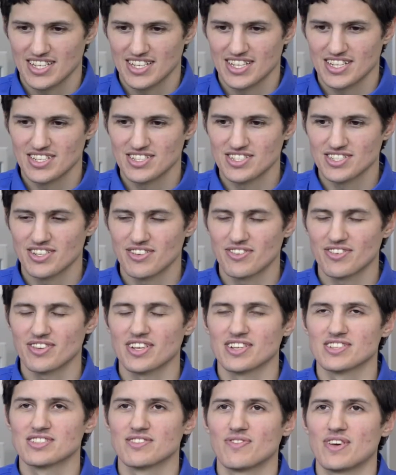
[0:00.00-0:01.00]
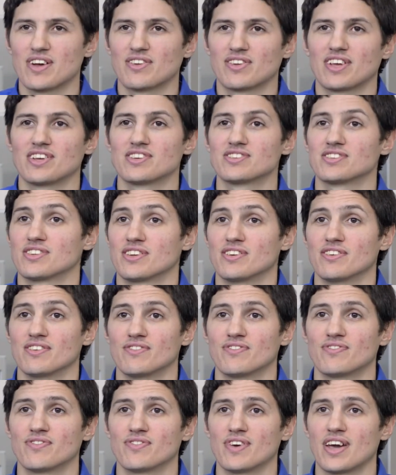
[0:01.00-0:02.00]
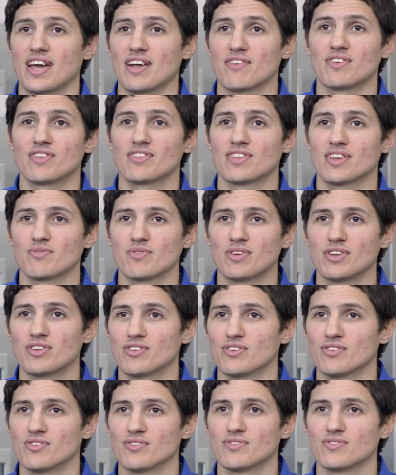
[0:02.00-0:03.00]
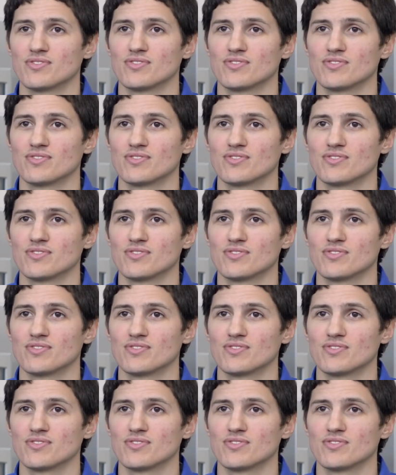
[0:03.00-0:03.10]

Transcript: Engineering is the foundation of everything we do,